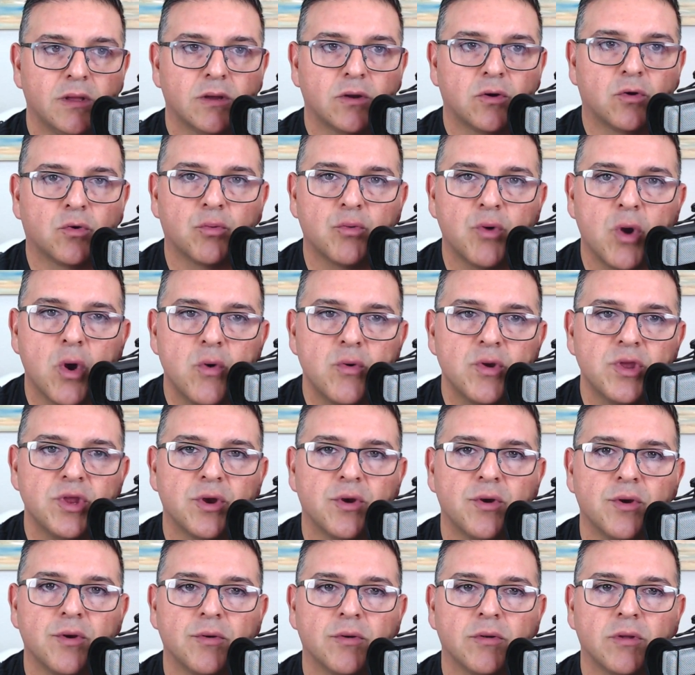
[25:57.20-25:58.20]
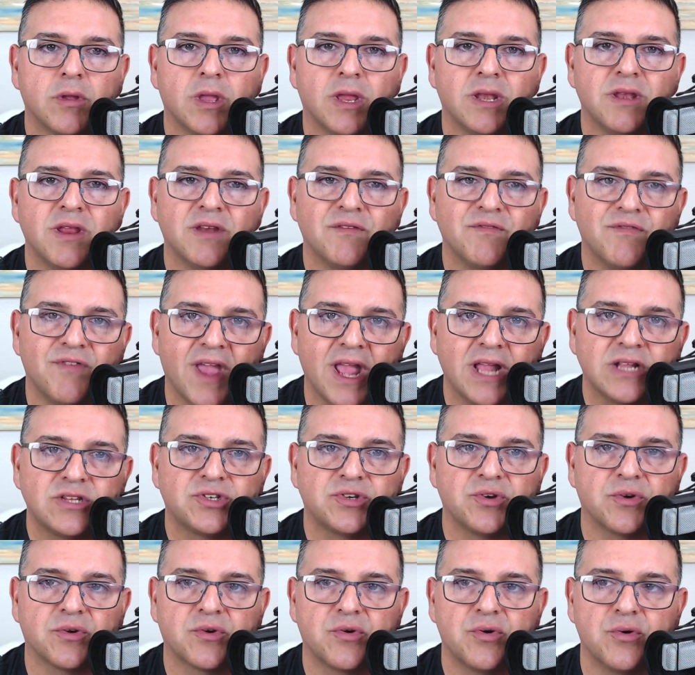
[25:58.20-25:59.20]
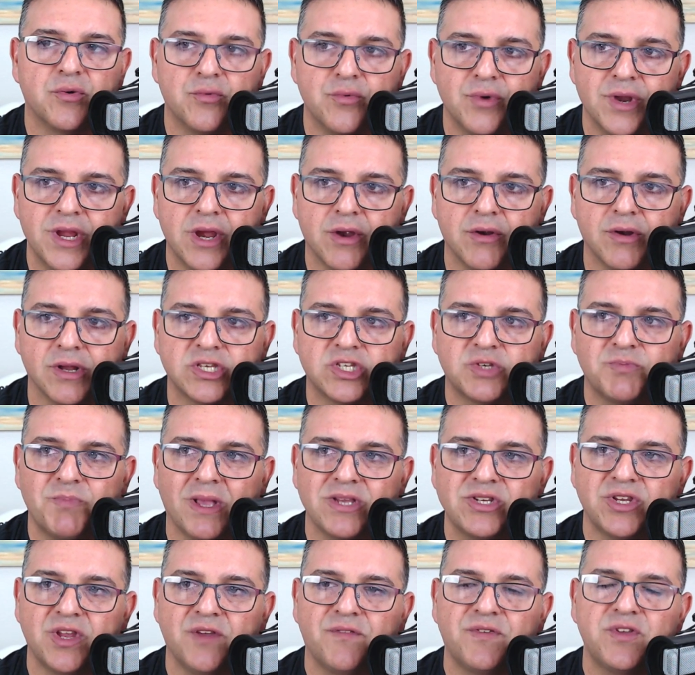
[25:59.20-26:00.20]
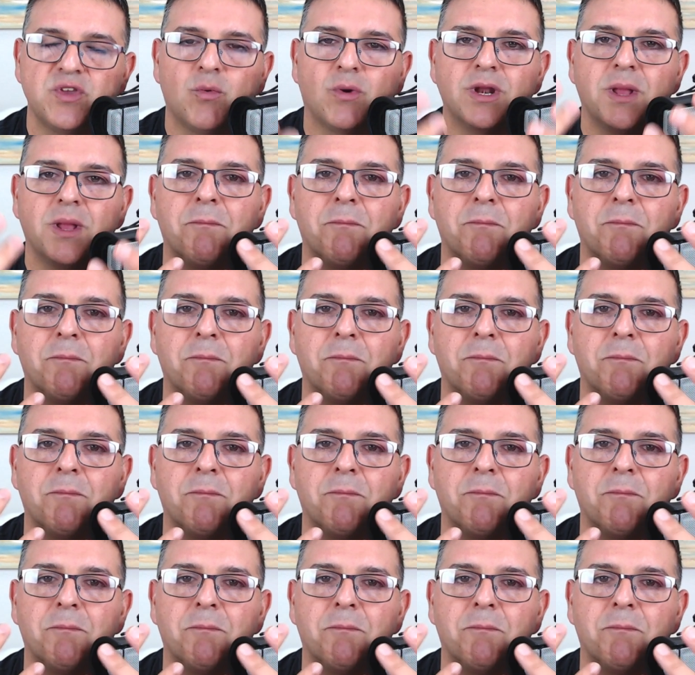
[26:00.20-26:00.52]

grow your and advance your career, especially if you want